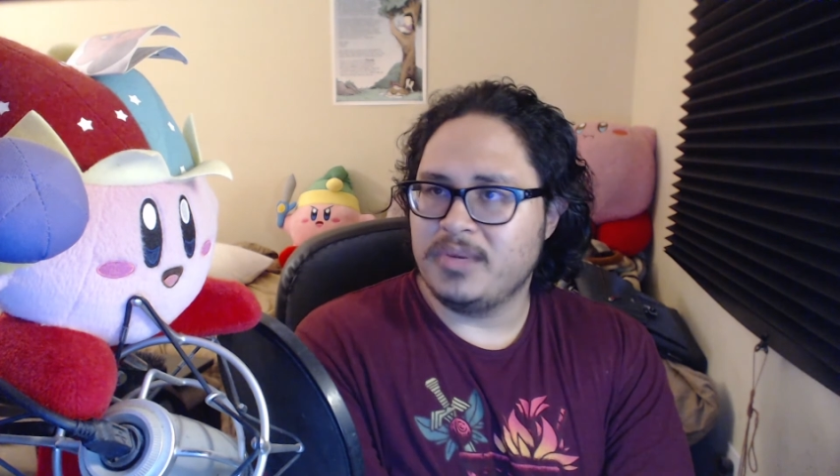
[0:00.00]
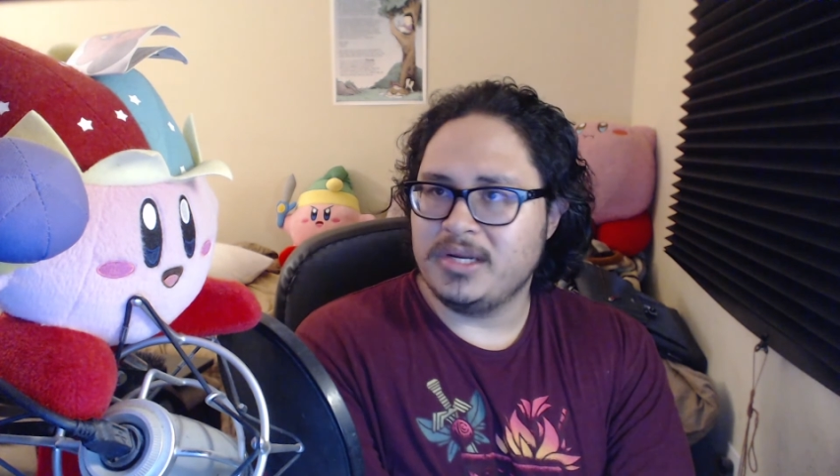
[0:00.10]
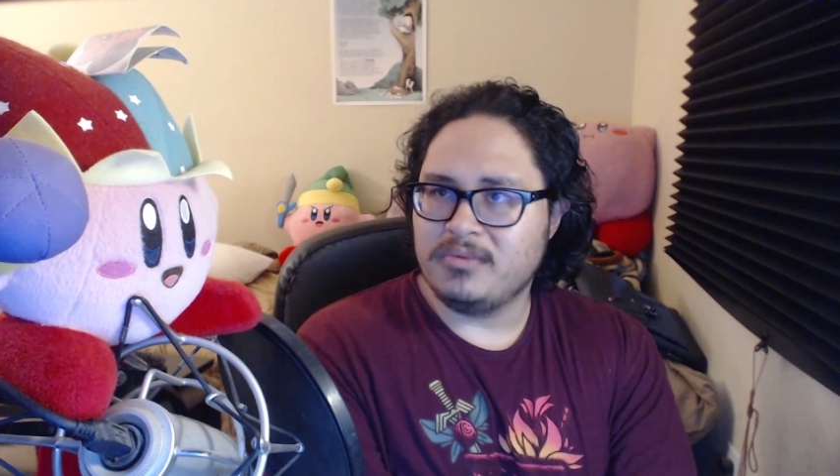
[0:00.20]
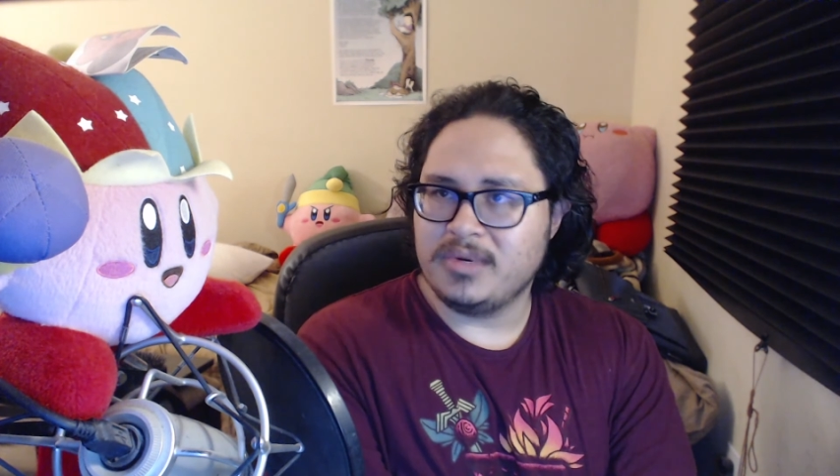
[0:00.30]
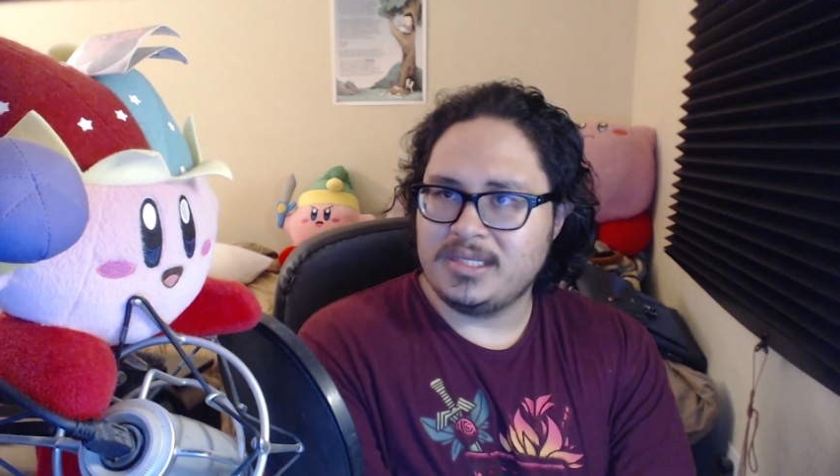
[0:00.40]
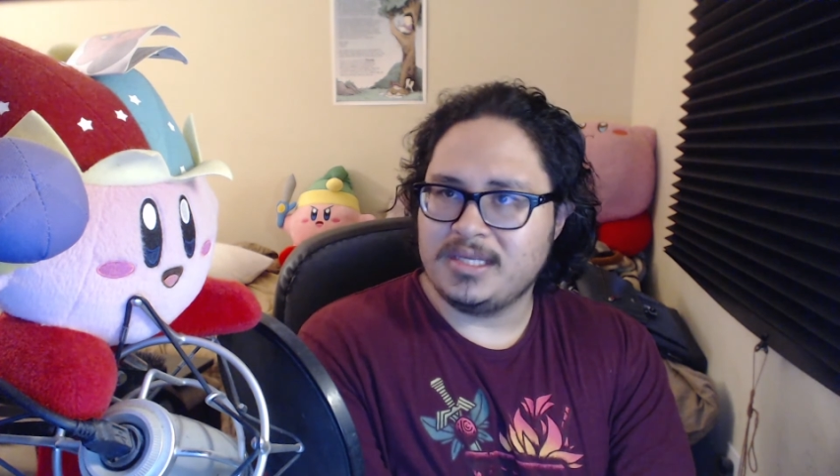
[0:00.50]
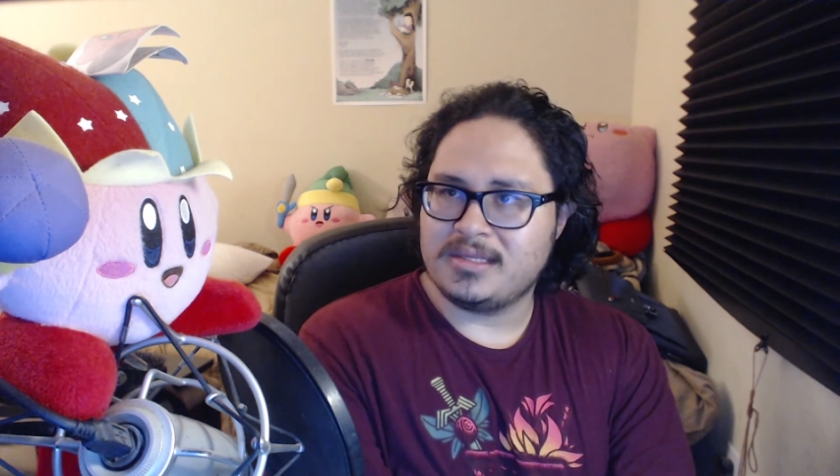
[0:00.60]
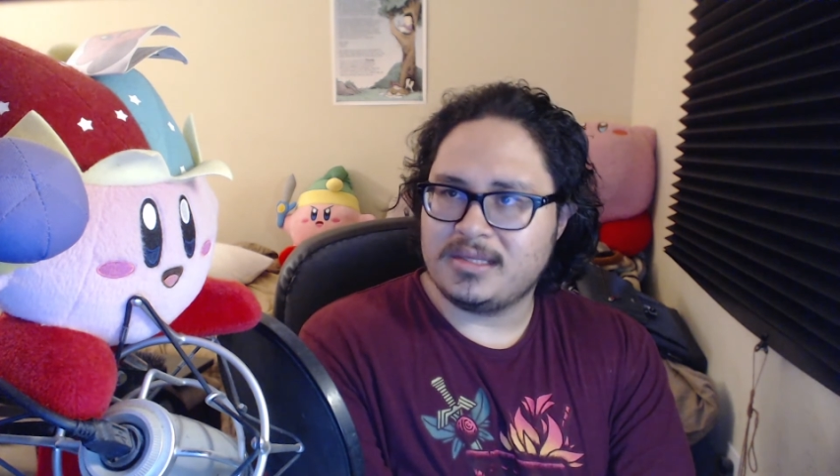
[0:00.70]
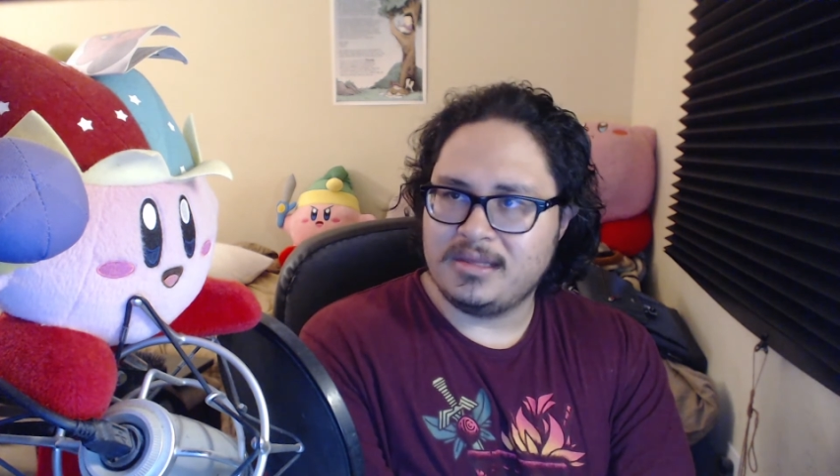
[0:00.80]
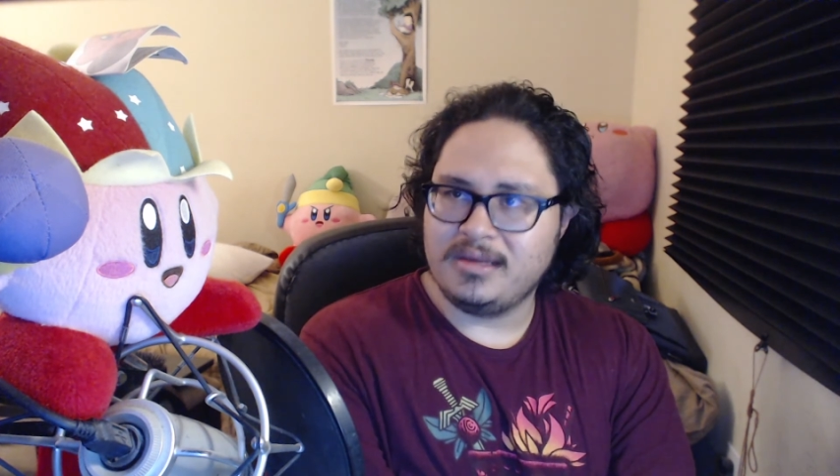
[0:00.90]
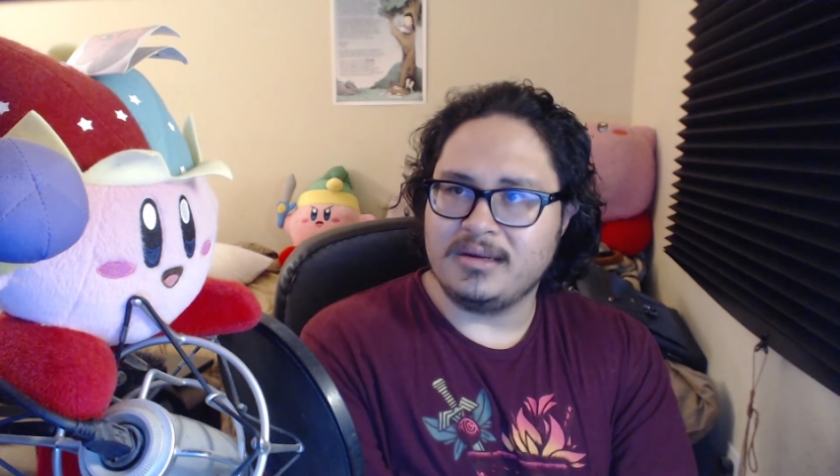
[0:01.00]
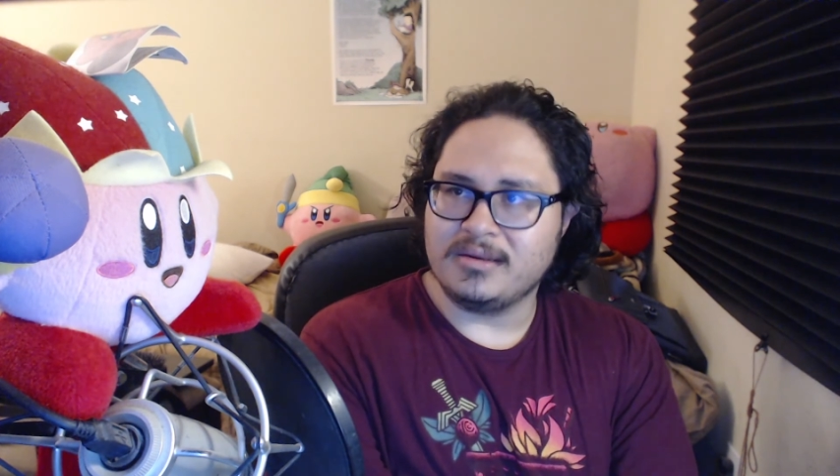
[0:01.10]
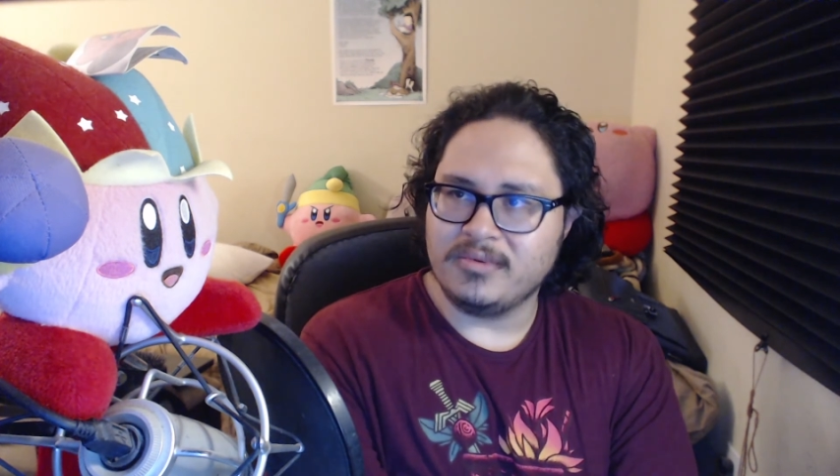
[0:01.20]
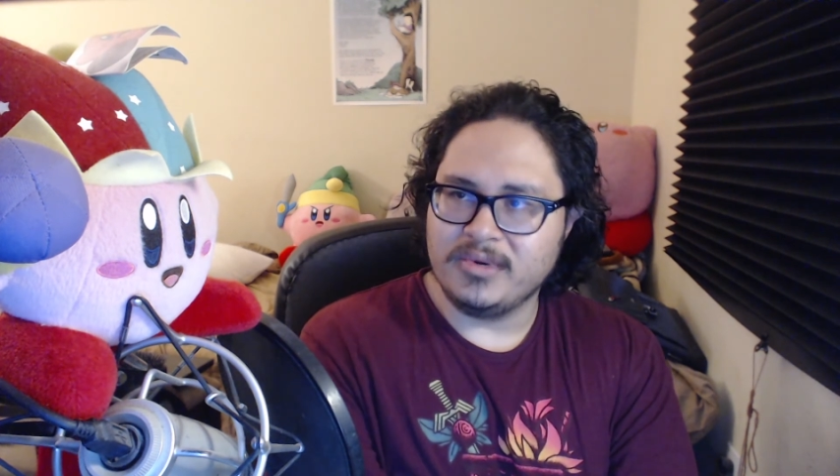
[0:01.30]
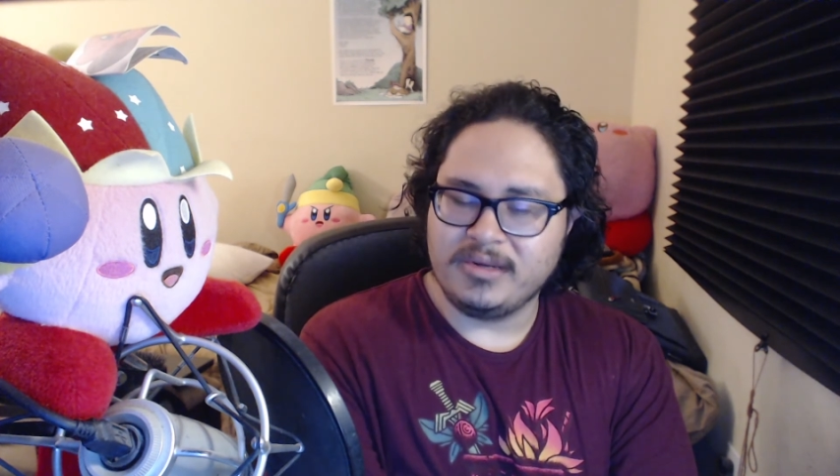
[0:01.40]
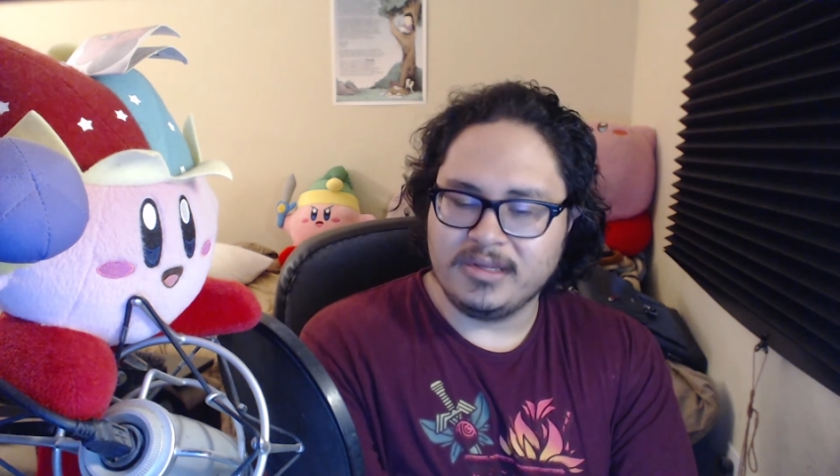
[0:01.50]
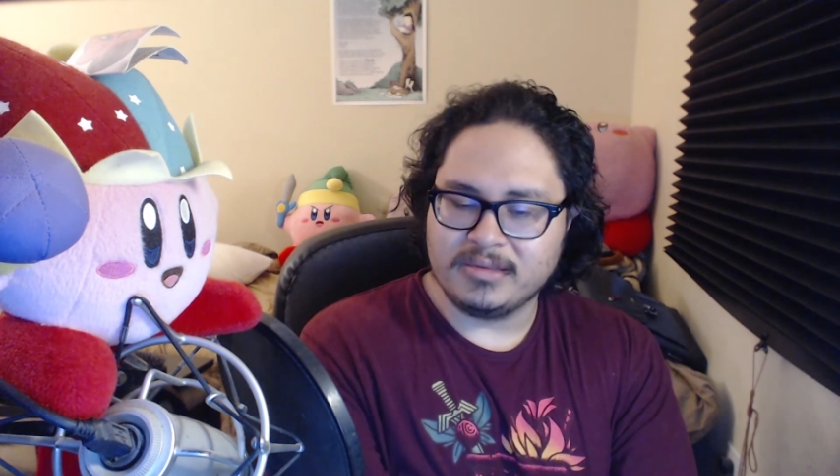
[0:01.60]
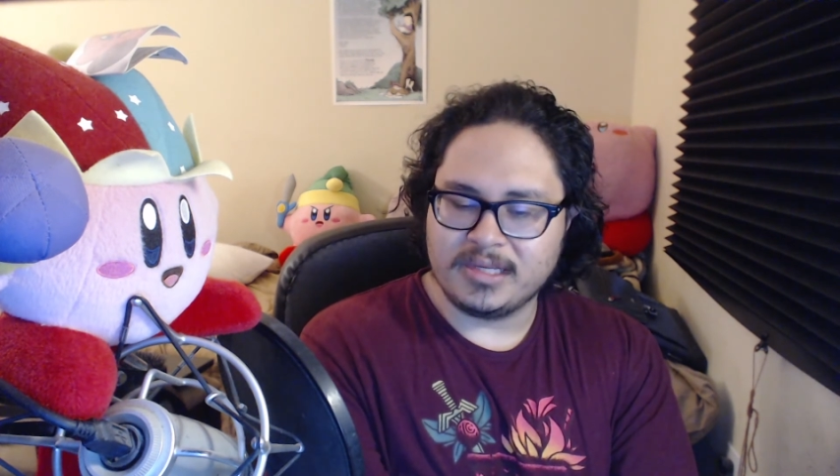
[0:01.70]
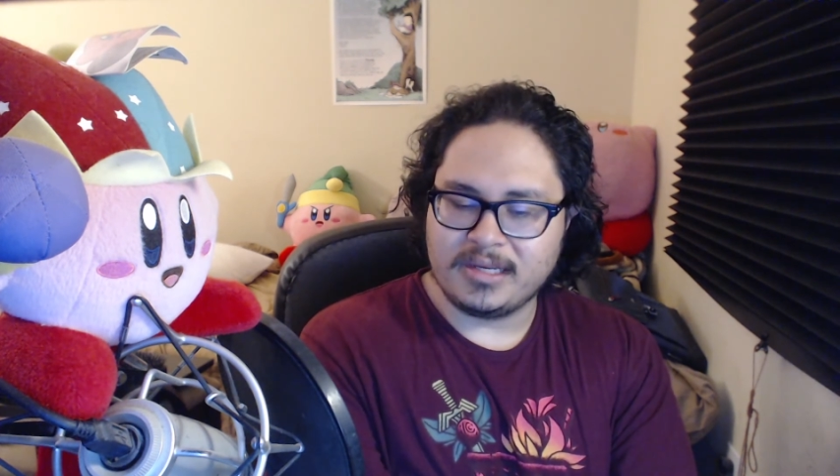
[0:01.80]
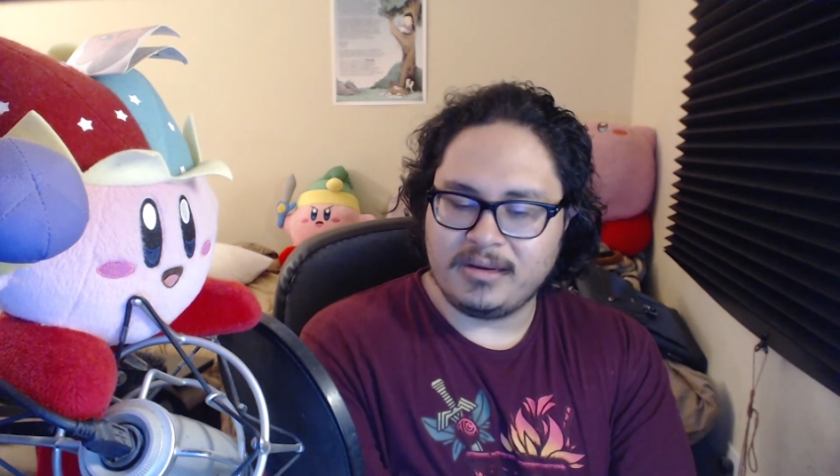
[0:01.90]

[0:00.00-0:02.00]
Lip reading: but it was this thing where you could just like,